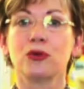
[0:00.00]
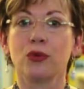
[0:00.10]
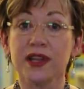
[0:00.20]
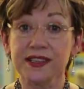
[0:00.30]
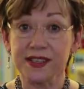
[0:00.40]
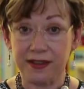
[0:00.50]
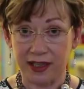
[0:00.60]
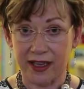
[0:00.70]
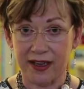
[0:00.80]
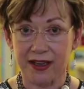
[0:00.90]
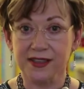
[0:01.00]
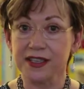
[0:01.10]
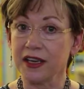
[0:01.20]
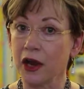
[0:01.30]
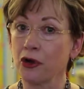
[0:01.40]
Recently, a
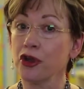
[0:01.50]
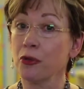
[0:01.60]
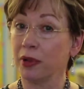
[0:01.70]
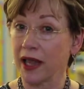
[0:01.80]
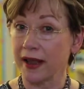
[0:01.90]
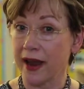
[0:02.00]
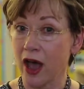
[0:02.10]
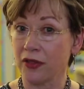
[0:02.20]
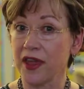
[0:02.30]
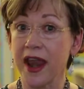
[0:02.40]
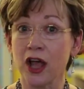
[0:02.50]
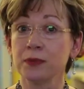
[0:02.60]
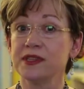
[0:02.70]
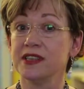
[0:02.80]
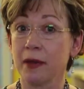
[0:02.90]
scenario played out that
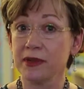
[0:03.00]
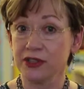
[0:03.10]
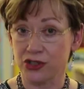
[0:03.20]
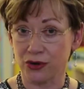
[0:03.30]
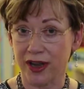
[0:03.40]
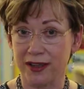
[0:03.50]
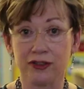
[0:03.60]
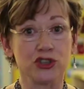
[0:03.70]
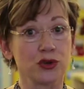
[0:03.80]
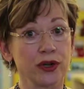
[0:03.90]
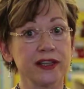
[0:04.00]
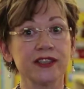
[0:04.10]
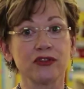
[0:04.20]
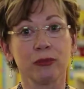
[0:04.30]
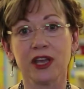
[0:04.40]
helps demonstrate the
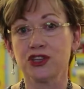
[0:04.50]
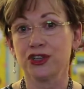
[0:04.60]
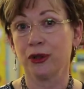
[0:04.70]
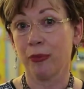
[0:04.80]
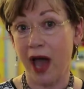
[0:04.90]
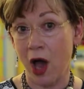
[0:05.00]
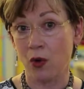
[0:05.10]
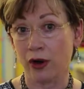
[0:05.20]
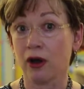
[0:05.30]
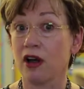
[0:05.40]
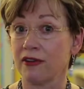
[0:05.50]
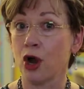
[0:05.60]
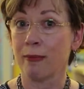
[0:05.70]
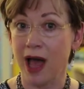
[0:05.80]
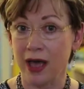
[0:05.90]
transformational power of
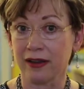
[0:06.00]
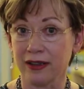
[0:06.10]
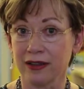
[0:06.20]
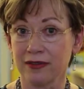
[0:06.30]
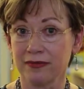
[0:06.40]
our model.